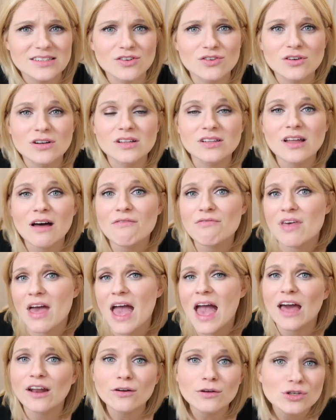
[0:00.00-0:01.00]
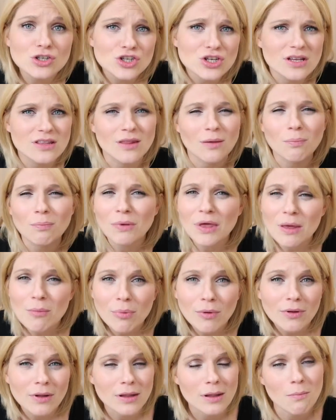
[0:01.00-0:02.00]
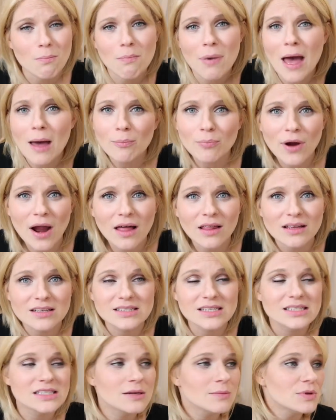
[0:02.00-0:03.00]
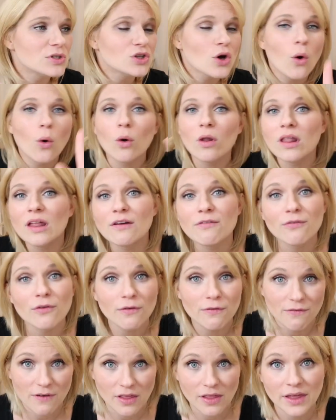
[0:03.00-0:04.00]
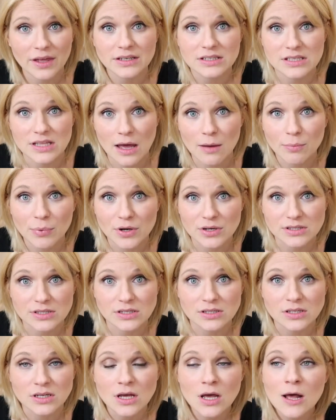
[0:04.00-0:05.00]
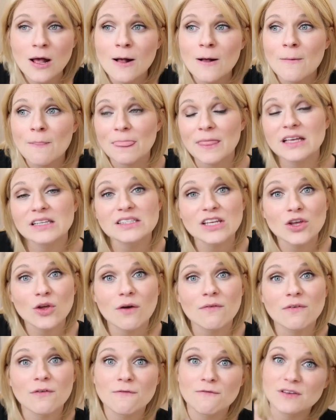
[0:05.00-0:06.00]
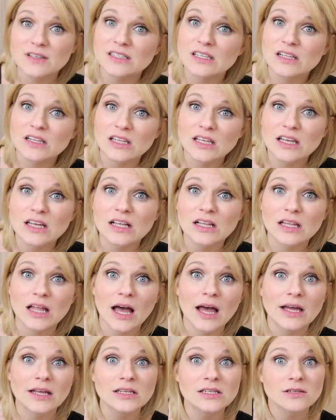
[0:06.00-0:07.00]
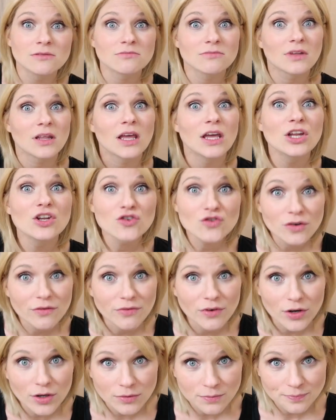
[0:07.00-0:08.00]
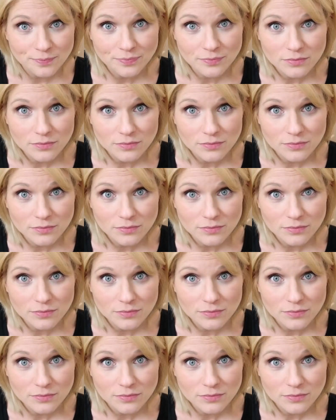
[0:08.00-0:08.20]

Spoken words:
They're gonna love the energy and the people and the pep rallies. It's gonna be totally fulfilling to that person. Let's say you have a physically inclined introvert.